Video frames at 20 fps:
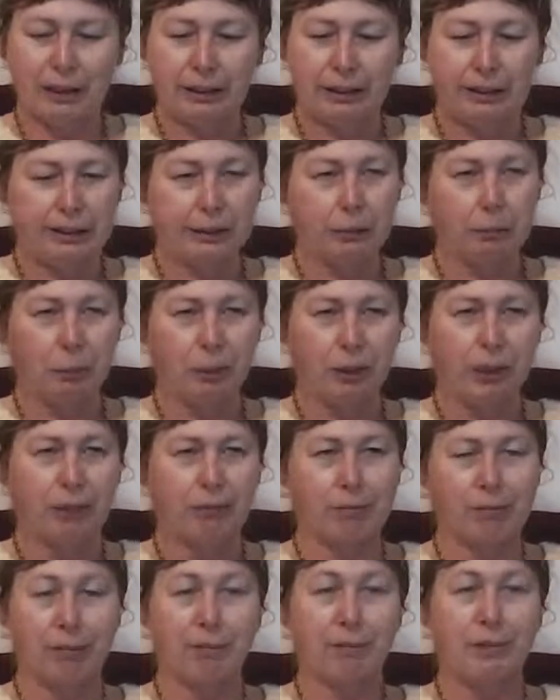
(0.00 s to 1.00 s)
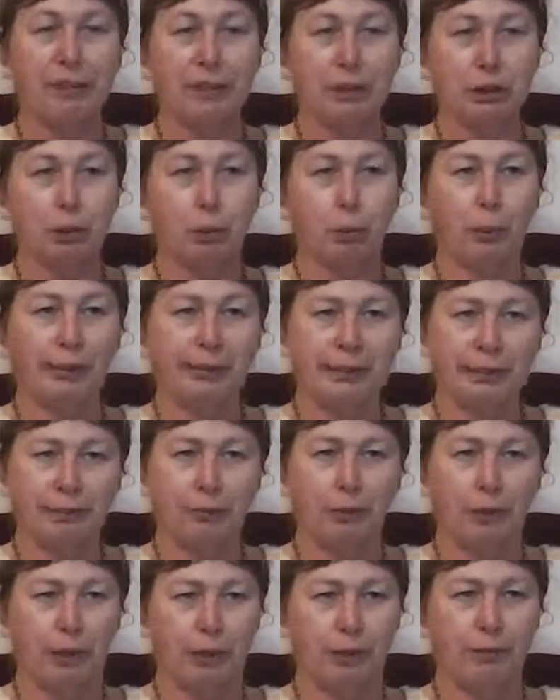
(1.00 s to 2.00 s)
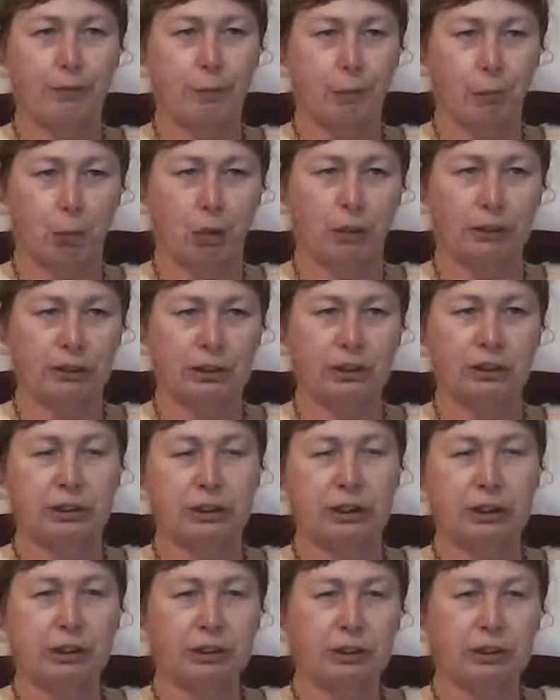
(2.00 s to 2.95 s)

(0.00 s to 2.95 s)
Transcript: these put out roughly 25 watts.